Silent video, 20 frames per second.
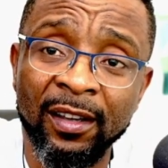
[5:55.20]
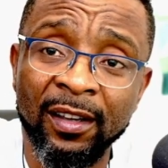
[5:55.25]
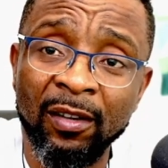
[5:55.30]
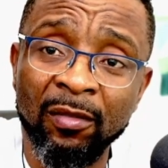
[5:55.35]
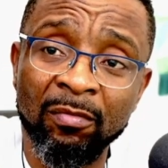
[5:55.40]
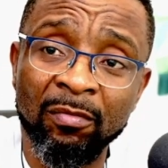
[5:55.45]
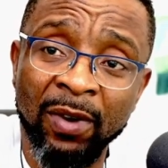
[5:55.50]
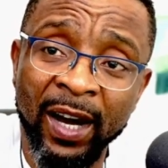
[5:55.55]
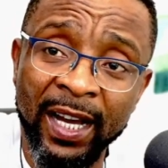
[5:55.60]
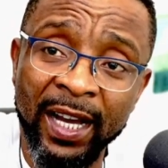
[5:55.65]

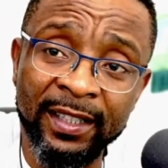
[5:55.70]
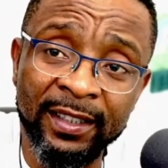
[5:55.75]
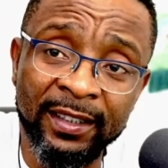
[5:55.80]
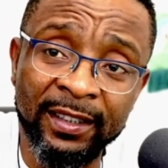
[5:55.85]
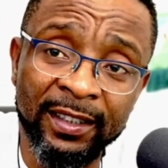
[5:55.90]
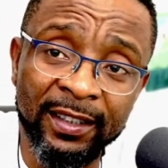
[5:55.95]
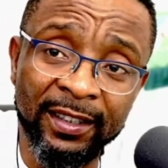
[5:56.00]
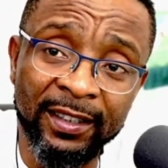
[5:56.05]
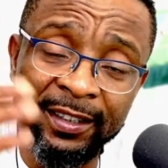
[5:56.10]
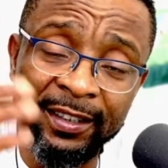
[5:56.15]
by
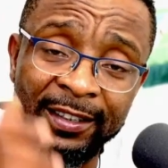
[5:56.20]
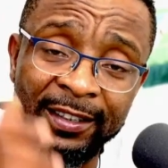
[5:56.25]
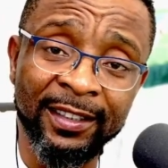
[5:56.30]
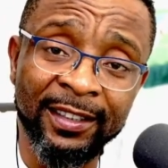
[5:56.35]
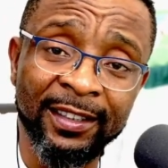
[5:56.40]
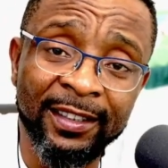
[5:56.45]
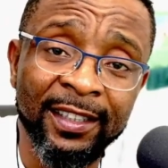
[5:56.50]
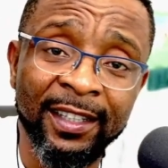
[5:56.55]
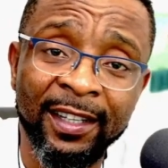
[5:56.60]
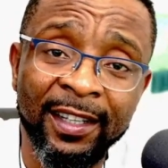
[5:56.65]
the
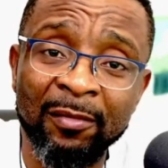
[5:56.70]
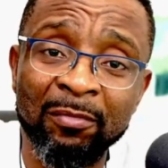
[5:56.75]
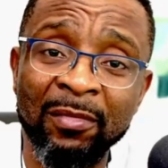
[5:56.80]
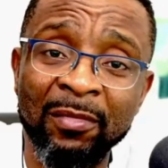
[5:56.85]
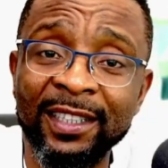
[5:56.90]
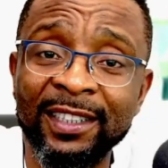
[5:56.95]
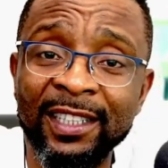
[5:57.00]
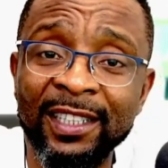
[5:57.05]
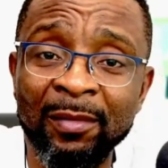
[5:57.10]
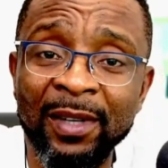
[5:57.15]

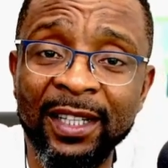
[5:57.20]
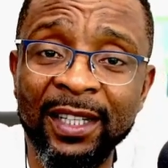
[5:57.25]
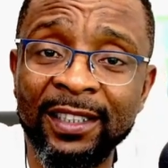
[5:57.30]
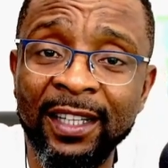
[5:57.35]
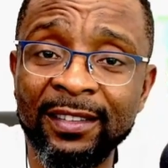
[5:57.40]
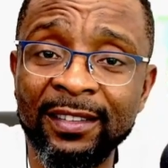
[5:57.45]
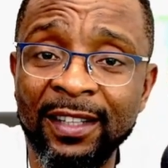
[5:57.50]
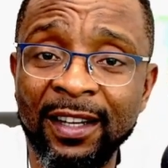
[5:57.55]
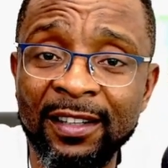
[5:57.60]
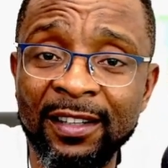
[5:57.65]
Maja
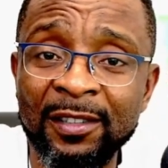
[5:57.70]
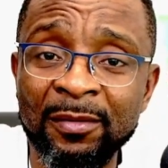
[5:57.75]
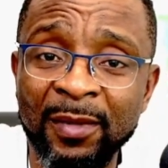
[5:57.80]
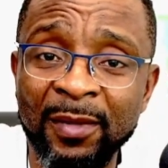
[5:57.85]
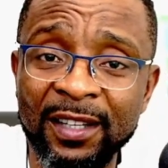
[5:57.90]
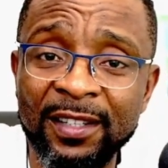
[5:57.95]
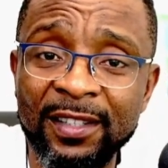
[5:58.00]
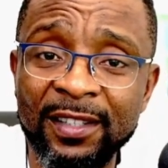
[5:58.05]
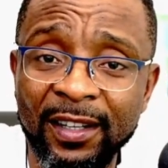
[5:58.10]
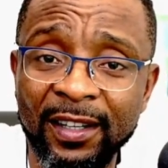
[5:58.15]
tax
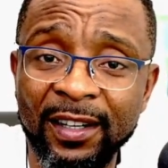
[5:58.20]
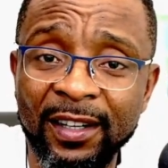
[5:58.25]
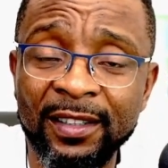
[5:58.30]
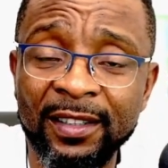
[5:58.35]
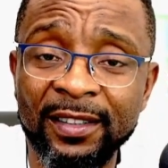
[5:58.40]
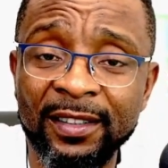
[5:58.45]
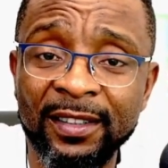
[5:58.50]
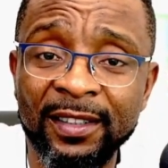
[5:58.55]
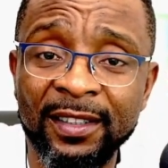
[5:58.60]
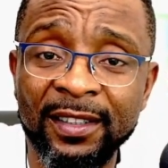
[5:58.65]
master,
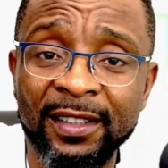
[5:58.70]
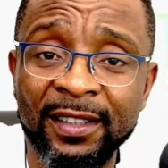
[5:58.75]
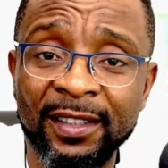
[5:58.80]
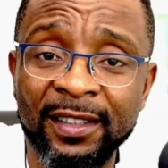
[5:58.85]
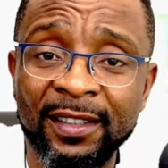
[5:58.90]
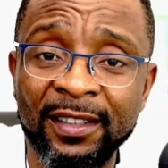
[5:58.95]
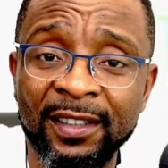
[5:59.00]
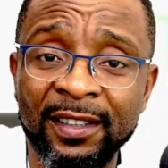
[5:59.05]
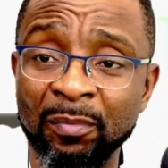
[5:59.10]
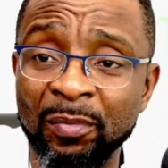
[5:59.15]

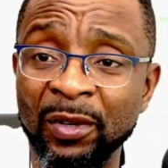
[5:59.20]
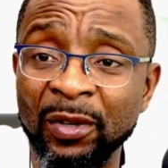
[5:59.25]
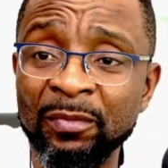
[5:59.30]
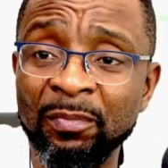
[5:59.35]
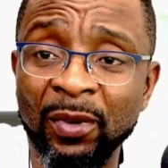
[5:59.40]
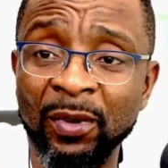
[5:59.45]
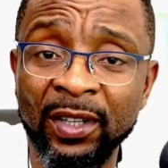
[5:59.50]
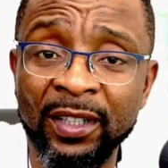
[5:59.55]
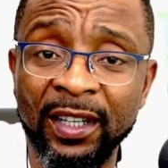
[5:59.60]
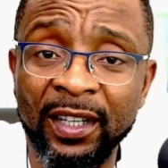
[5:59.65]
the
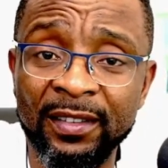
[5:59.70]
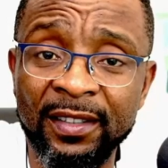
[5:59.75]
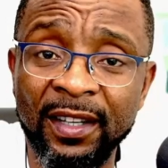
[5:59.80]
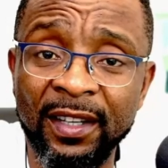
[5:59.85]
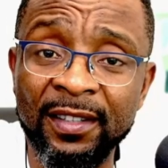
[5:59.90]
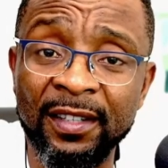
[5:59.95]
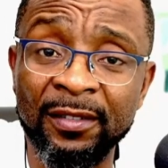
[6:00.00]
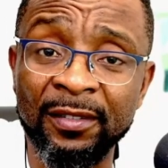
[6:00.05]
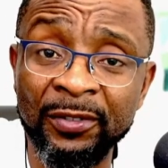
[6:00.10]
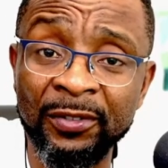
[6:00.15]
pickpocket
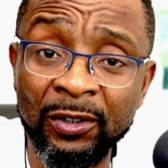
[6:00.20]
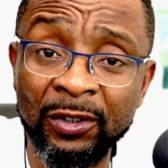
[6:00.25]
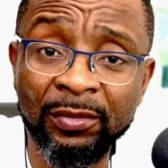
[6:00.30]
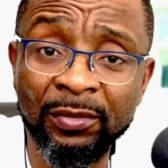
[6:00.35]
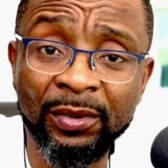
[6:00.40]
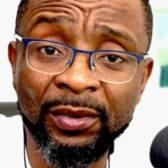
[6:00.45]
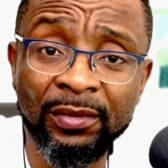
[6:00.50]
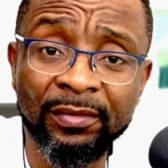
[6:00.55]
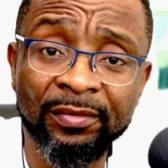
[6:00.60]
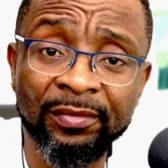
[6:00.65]

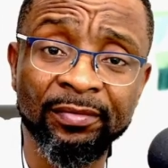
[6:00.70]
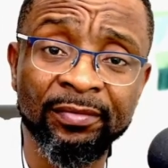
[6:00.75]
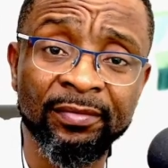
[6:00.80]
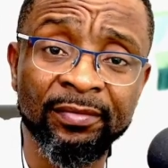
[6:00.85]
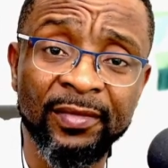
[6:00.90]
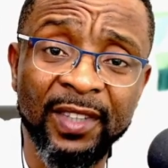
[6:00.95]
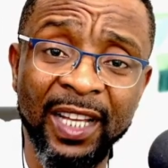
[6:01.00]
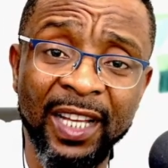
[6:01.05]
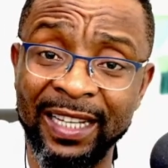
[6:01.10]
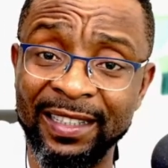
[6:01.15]
Tifnumbu,
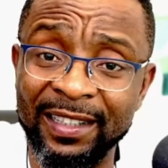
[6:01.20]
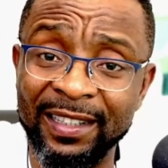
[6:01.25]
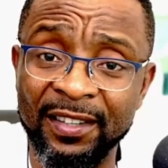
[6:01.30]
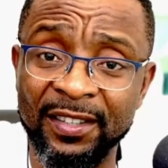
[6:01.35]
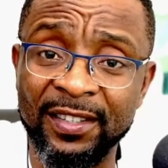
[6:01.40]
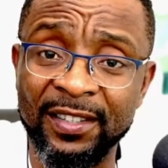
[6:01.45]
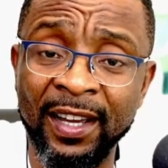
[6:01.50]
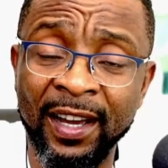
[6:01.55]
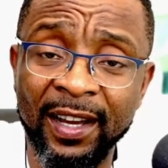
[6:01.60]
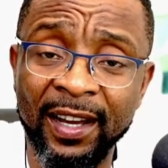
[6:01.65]
and his
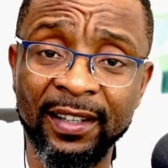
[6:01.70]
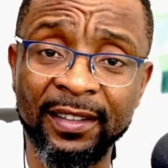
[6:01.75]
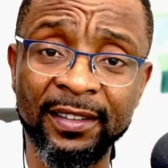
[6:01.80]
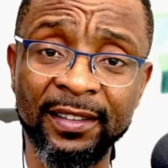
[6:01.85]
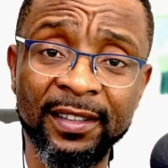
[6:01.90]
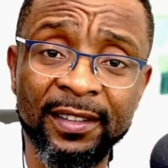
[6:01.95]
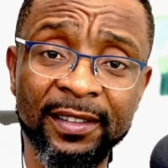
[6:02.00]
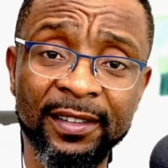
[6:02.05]
gang.